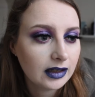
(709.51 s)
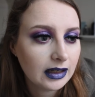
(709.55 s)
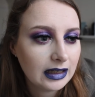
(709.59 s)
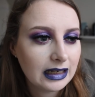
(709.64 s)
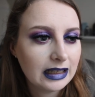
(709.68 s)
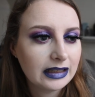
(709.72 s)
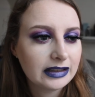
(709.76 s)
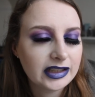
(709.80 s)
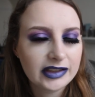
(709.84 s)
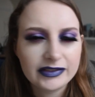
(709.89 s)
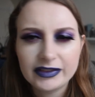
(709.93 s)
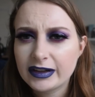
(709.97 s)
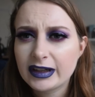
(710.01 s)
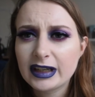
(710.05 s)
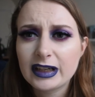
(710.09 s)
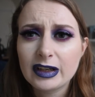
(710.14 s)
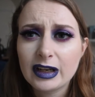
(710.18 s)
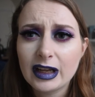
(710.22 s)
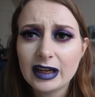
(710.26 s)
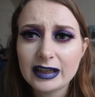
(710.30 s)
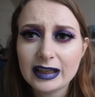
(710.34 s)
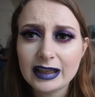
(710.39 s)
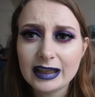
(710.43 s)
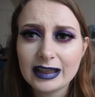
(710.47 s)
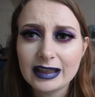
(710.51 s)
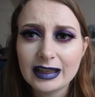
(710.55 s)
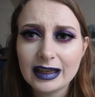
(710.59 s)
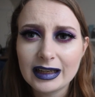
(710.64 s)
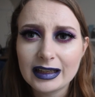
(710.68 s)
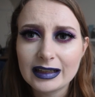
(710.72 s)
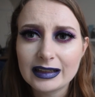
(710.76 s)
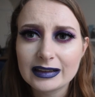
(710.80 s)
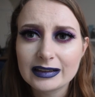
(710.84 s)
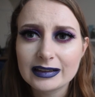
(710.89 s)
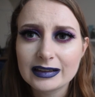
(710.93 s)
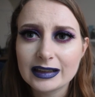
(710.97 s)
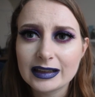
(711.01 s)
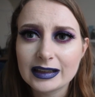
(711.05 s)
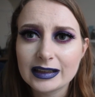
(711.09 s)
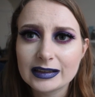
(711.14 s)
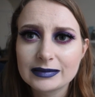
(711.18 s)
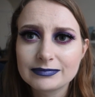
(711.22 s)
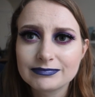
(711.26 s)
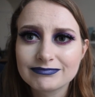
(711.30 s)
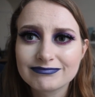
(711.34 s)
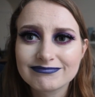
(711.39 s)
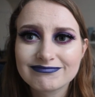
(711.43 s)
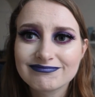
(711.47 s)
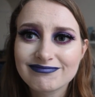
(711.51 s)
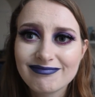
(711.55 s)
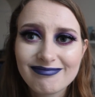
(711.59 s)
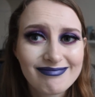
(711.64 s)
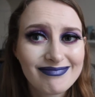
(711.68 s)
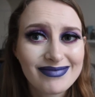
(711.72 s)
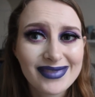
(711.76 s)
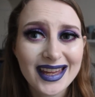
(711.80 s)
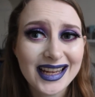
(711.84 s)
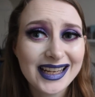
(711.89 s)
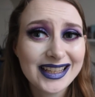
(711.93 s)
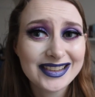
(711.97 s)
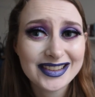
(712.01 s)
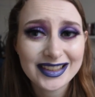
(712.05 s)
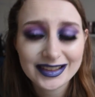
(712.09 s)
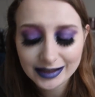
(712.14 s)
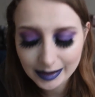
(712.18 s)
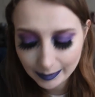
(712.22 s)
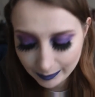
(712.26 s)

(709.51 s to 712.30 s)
unless they're very lucky and yeah. It's just